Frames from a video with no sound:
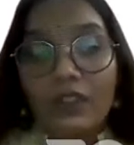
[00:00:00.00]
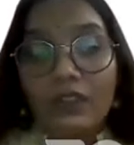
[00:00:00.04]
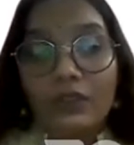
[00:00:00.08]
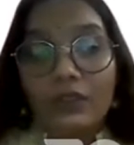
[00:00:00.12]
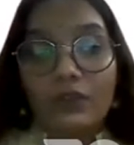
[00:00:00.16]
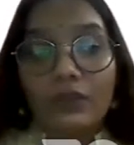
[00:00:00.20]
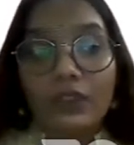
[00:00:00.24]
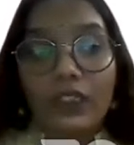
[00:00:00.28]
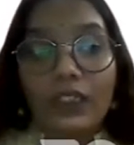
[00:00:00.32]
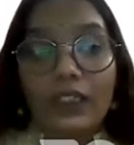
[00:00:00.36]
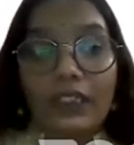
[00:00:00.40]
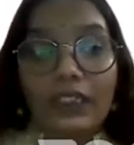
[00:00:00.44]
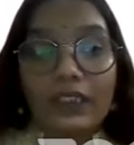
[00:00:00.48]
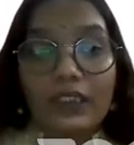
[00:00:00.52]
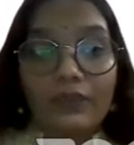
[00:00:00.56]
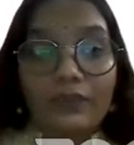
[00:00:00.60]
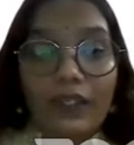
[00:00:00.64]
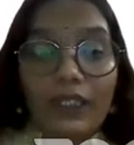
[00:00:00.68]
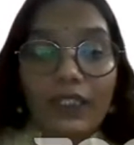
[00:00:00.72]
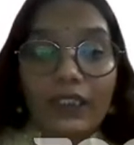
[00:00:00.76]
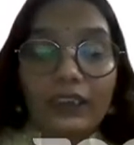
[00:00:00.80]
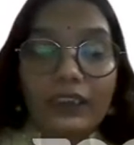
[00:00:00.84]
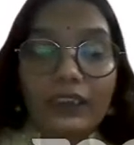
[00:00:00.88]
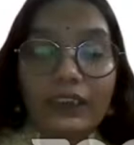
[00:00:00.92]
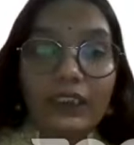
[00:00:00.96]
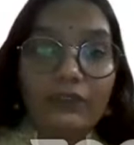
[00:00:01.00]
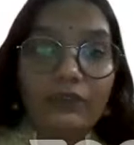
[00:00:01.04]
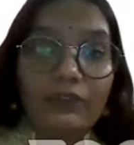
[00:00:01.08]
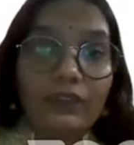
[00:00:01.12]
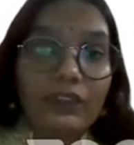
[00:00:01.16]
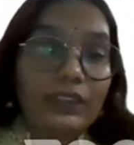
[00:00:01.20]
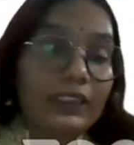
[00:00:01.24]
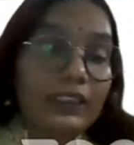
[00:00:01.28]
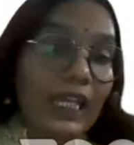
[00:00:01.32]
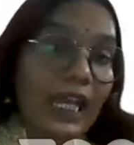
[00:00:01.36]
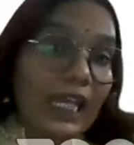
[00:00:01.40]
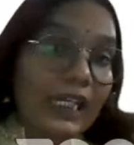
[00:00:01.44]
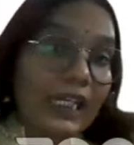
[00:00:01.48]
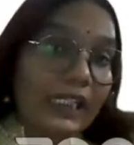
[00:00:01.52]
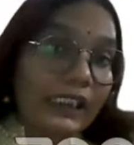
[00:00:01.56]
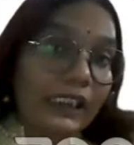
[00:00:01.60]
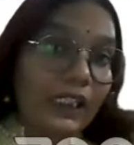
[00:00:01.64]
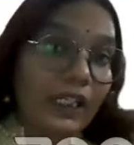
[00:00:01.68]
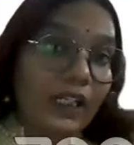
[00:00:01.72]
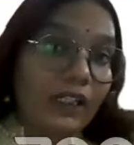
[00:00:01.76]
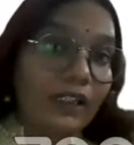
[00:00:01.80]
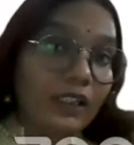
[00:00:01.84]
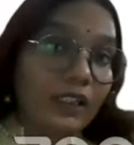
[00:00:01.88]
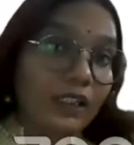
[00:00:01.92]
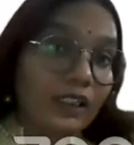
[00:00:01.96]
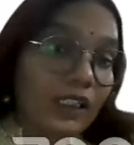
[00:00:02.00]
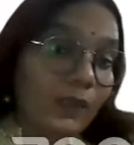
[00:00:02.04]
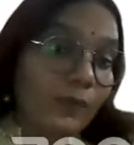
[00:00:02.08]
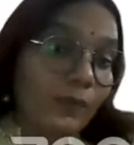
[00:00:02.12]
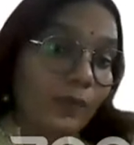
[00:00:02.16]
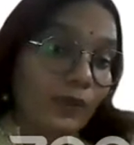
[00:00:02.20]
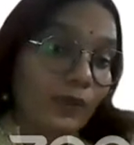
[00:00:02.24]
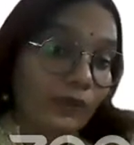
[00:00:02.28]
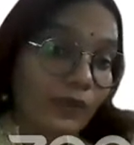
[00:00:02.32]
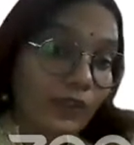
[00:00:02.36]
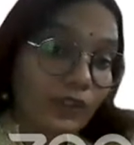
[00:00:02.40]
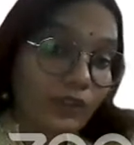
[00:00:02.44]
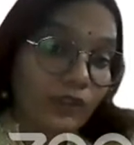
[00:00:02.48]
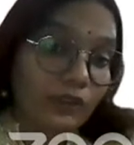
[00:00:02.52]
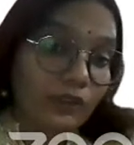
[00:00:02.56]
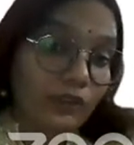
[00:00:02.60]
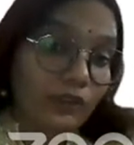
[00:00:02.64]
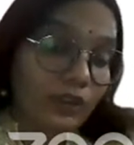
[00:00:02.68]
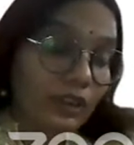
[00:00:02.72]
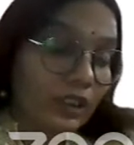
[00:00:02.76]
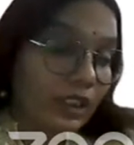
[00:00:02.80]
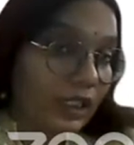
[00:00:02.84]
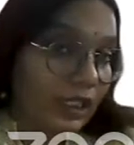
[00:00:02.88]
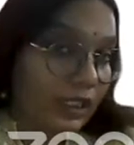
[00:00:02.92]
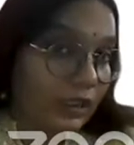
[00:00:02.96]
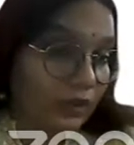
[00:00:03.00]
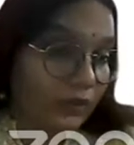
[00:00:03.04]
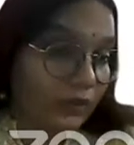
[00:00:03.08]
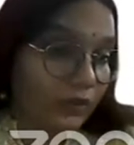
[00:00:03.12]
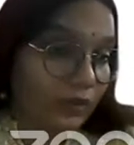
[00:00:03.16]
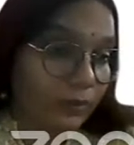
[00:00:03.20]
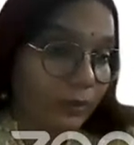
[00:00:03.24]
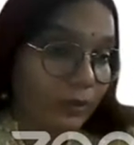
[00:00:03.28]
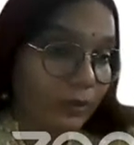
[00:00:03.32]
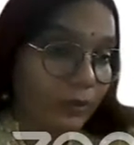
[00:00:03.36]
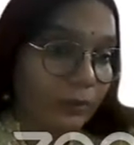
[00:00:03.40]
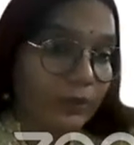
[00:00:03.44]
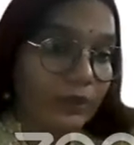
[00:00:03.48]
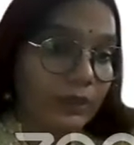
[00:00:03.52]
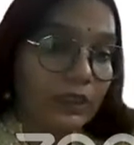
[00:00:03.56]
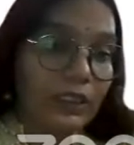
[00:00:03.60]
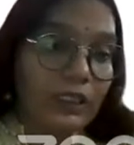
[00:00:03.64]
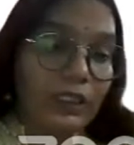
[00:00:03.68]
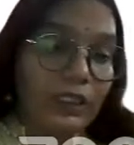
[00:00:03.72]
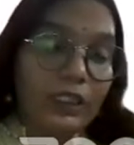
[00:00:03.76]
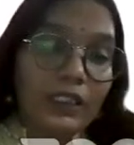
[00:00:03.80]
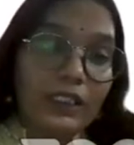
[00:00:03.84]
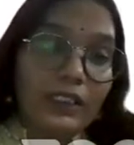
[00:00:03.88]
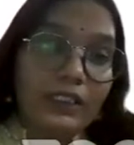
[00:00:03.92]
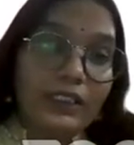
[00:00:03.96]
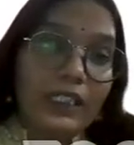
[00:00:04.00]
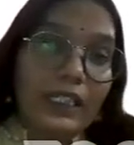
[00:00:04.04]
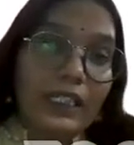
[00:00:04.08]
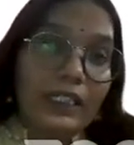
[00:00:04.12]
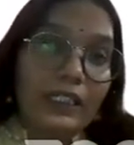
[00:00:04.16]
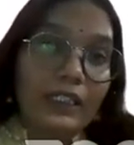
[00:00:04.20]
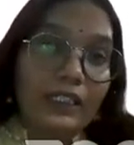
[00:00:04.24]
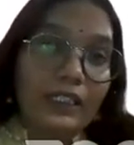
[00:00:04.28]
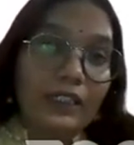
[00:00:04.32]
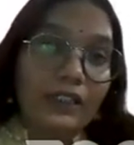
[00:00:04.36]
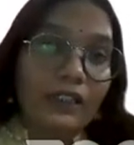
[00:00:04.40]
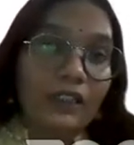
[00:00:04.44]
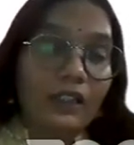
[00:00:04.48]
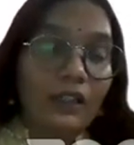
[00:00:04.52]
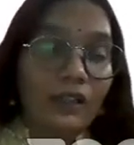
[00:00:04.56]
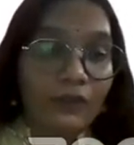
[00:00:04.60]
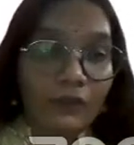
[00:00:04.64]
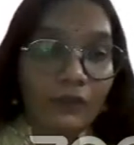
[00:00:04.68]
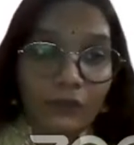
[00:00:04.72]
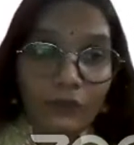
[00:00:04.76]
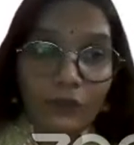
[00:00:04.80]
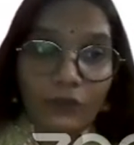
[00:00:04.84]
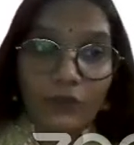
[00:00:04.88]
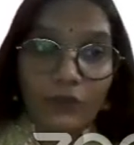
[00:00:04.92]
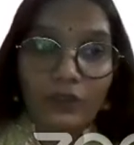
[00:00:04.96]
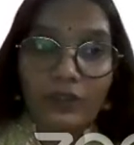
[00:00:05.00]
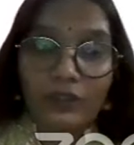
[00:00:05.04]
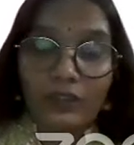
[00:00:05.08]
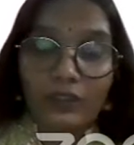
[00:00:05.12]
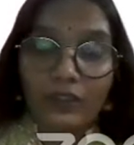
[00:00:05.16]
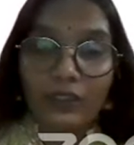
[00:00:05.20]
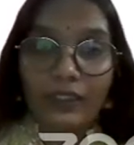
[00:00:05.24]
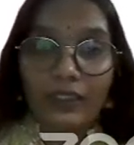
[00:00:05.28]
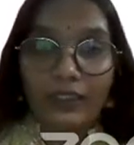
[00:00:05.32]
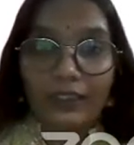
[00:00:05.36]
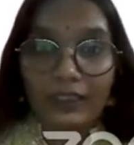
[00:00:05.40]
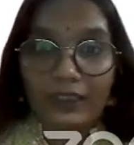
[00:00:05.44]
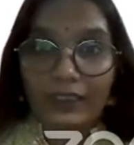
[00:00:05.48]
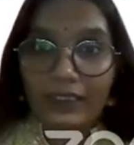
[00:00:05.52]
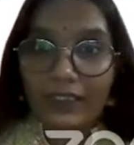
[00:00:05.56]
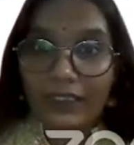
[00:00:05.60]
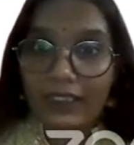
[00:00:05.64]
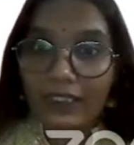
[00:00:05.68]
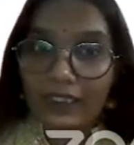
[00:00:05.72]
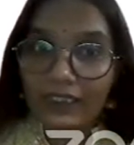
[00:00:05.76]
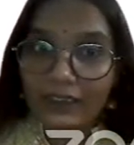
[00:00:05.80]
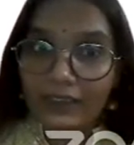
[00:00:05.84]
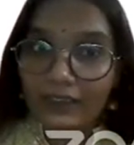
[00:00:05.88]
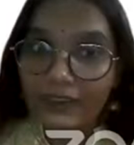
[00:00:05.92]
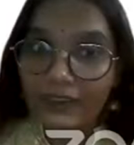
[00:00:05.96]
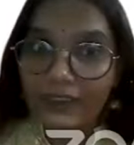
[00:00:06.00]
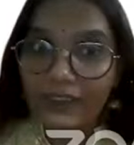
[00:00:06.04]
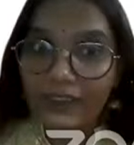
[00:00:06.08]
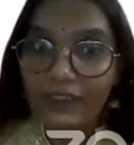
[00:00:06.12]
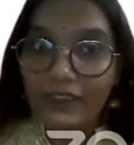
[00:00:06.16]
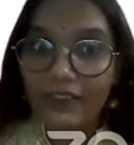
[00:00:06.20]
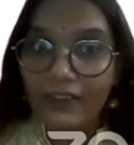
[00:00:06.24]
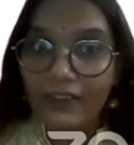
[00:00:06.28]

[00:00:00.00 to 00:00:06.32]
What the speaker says: So that is why it gives a clarity and detailed provisions on the rights of the people. Then, of course, certainly there exists